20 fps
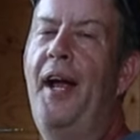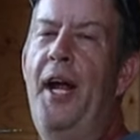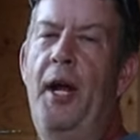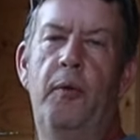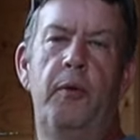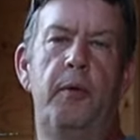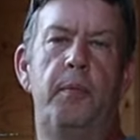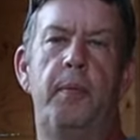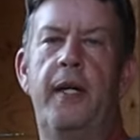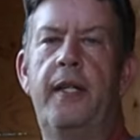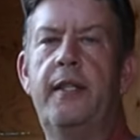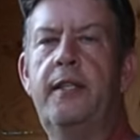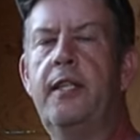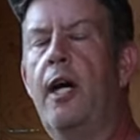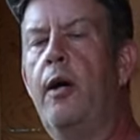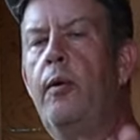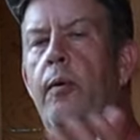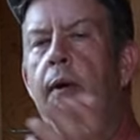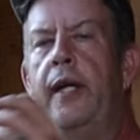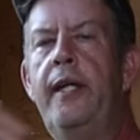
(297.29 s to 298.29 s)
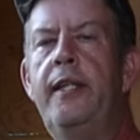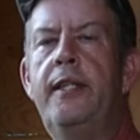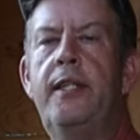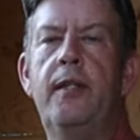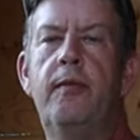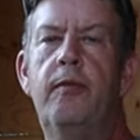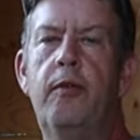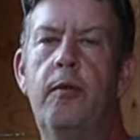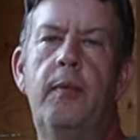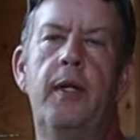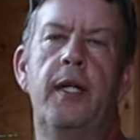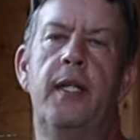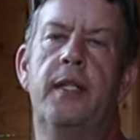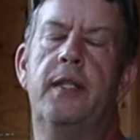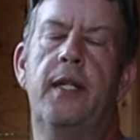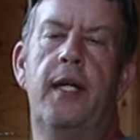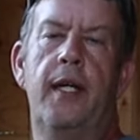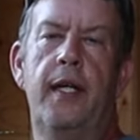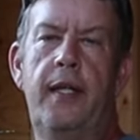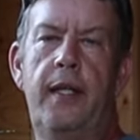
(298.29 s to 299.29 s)
it would have been so easy for me to
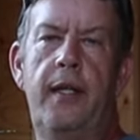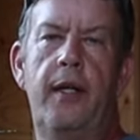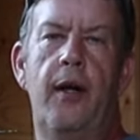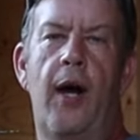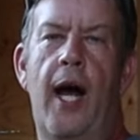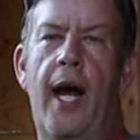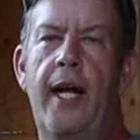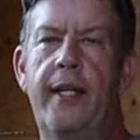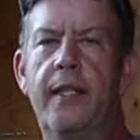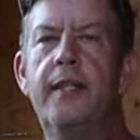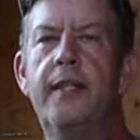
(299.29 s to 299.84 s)
say, you know, I